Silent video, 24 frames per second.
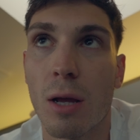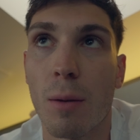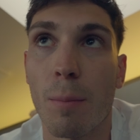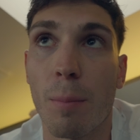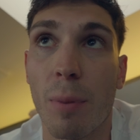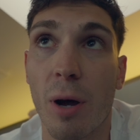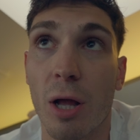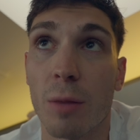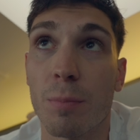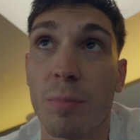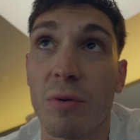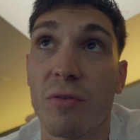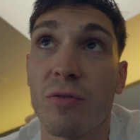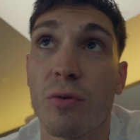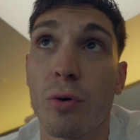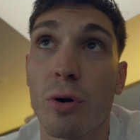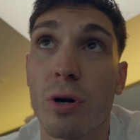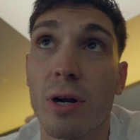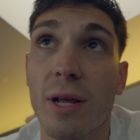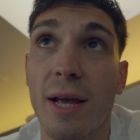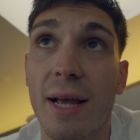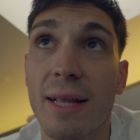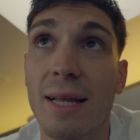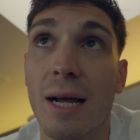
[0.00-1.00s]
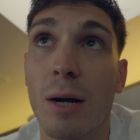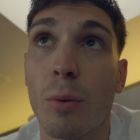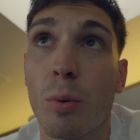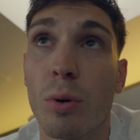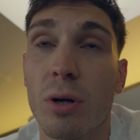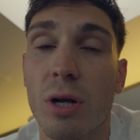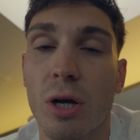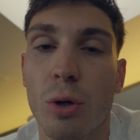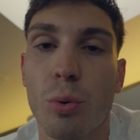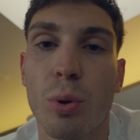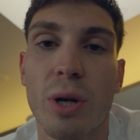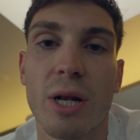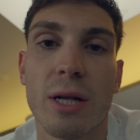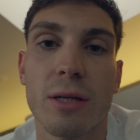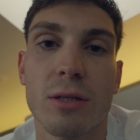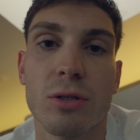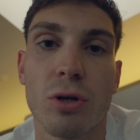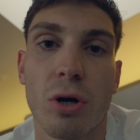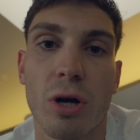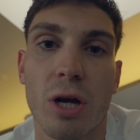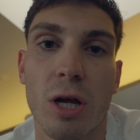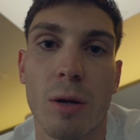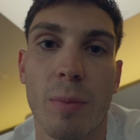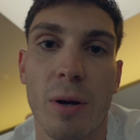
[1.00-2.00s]
But before that, I want to quickly
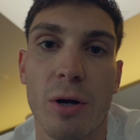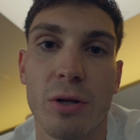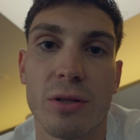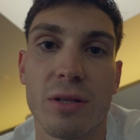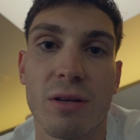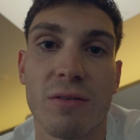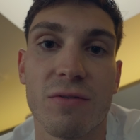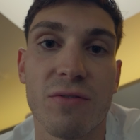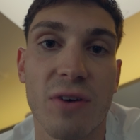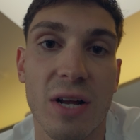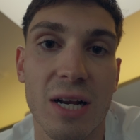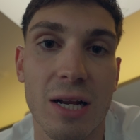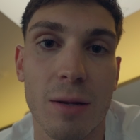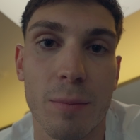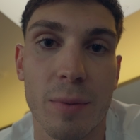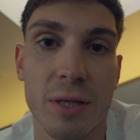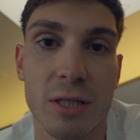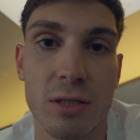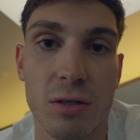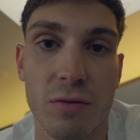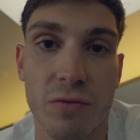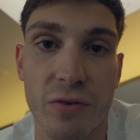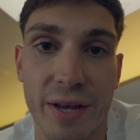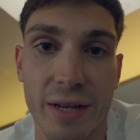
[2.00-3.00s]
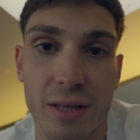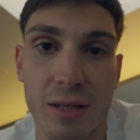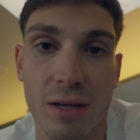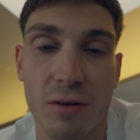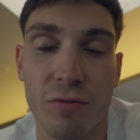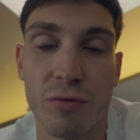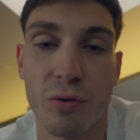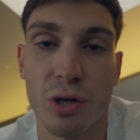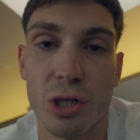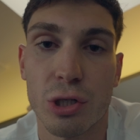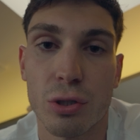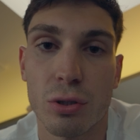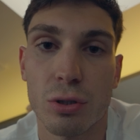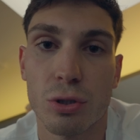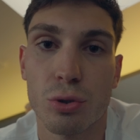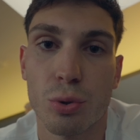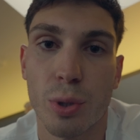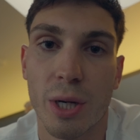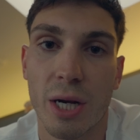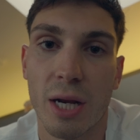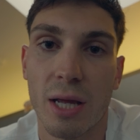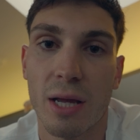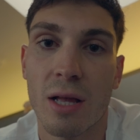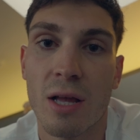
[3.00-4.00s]
talk about the fundamentals of lactate threshold
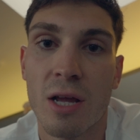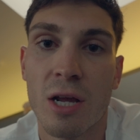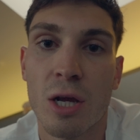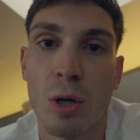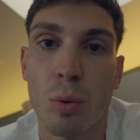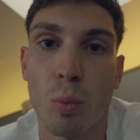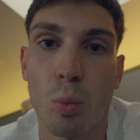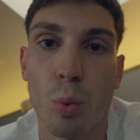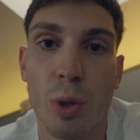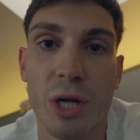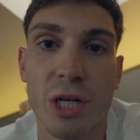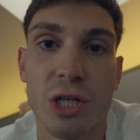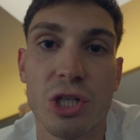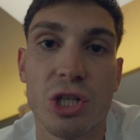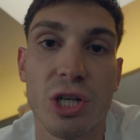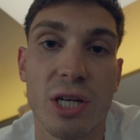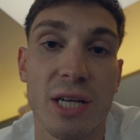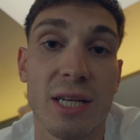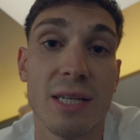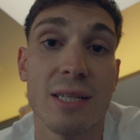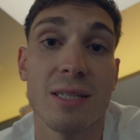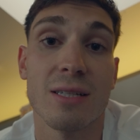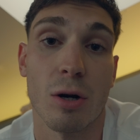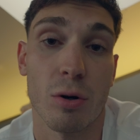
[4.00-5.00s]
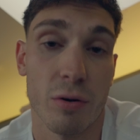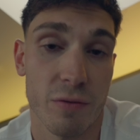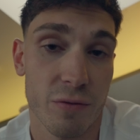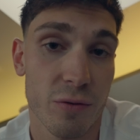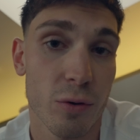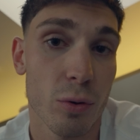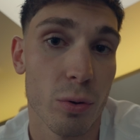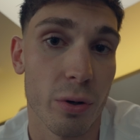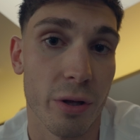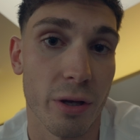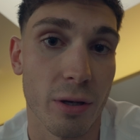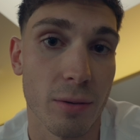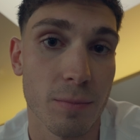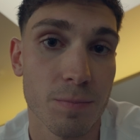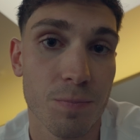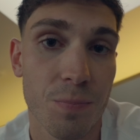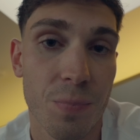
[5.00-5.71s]
training, which is our fueling.